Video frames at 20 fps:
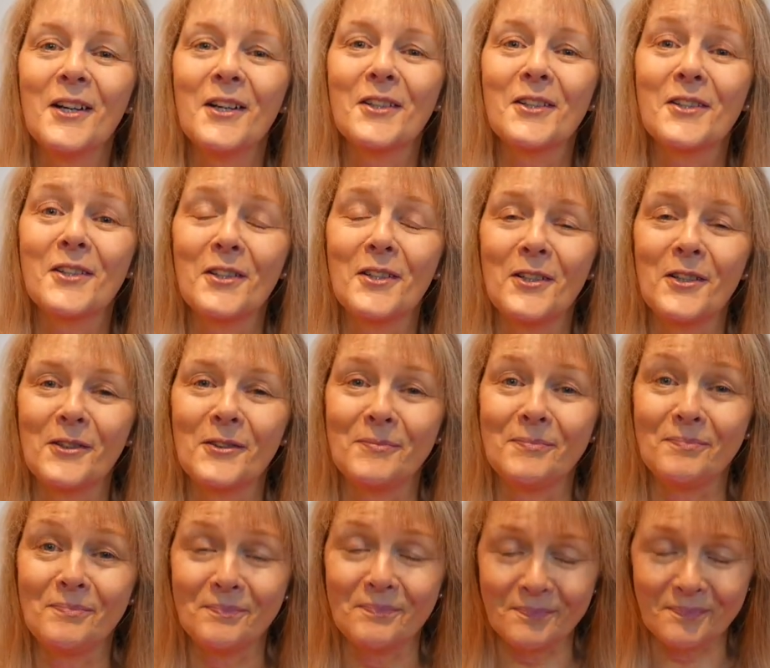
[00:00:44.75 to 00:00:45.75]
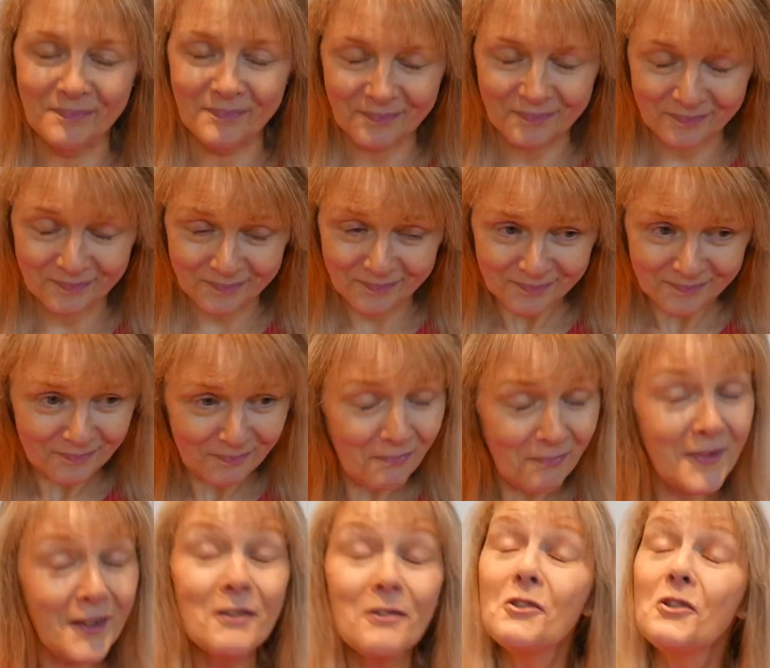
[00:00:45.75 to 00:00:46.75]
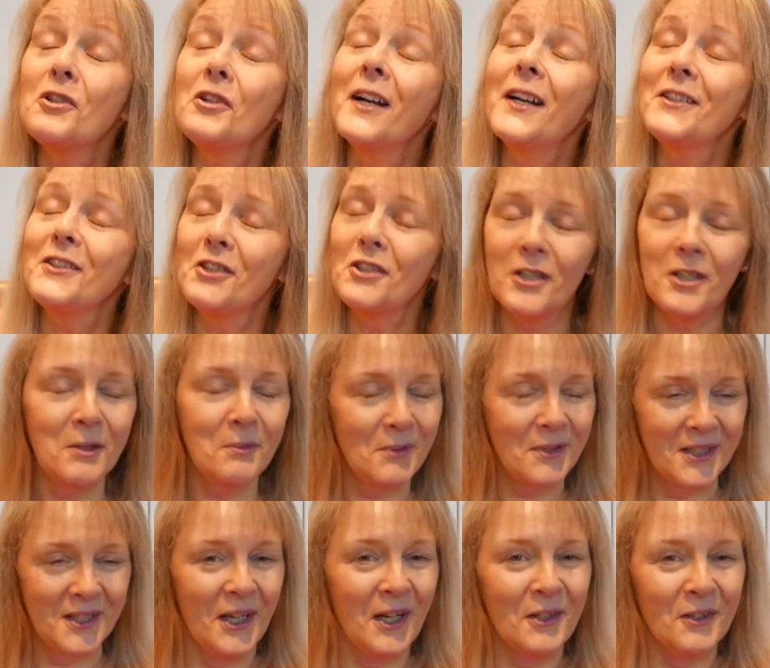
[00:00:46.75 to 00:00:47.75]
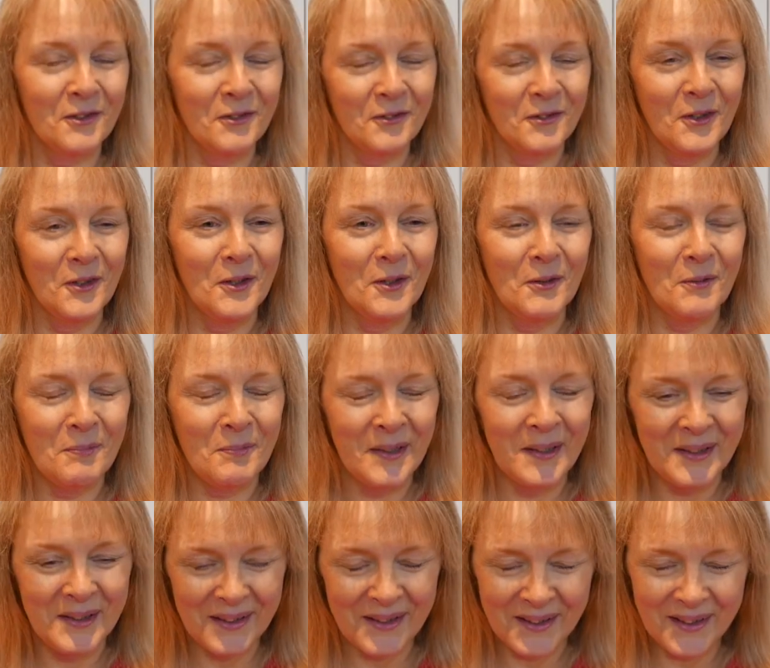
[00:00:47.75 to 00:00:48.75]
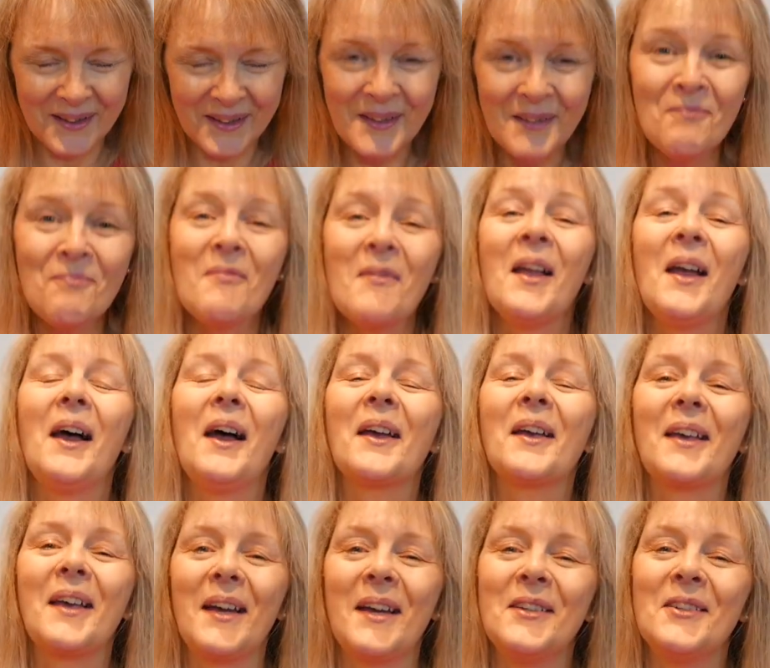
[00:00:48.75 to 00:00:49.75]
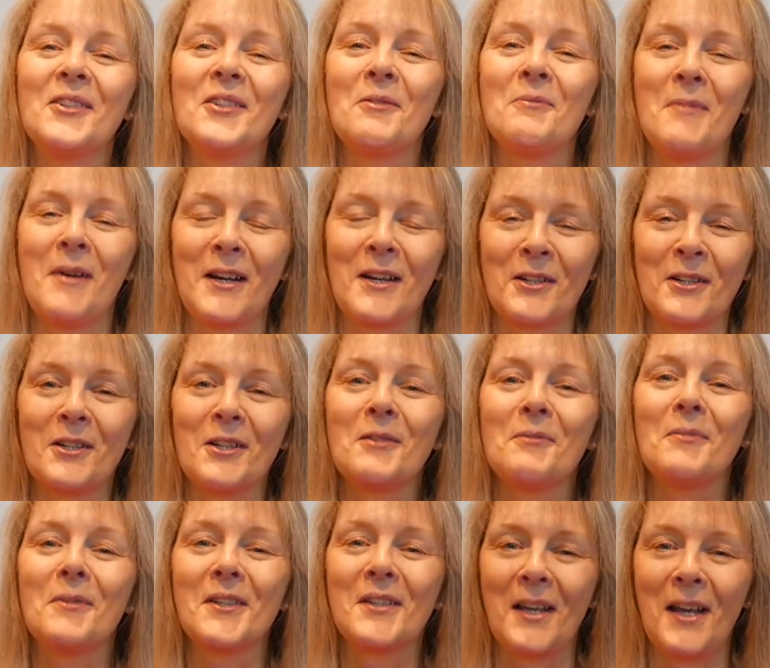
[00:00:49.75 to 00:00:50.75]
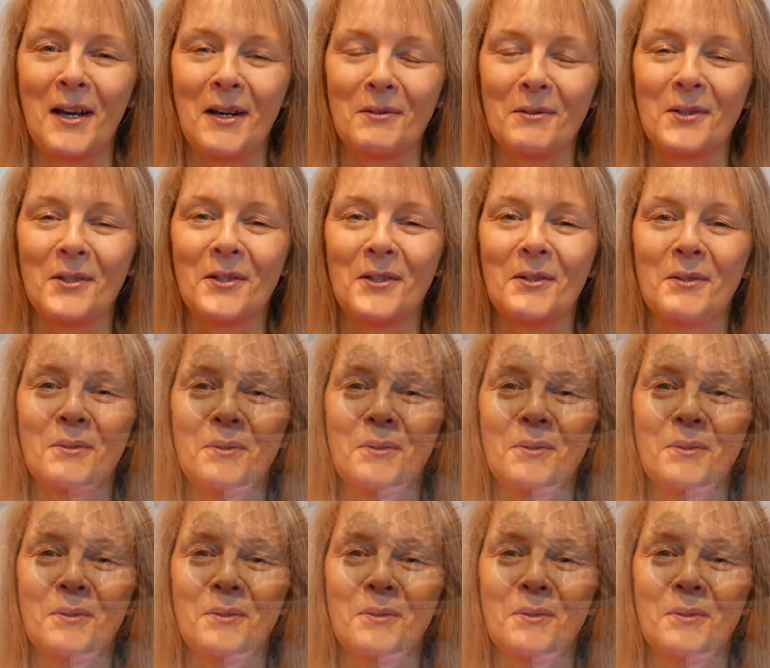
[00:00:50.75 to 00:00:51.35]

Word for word: So I'll try and cheer myself up and get into my Christmas house tour.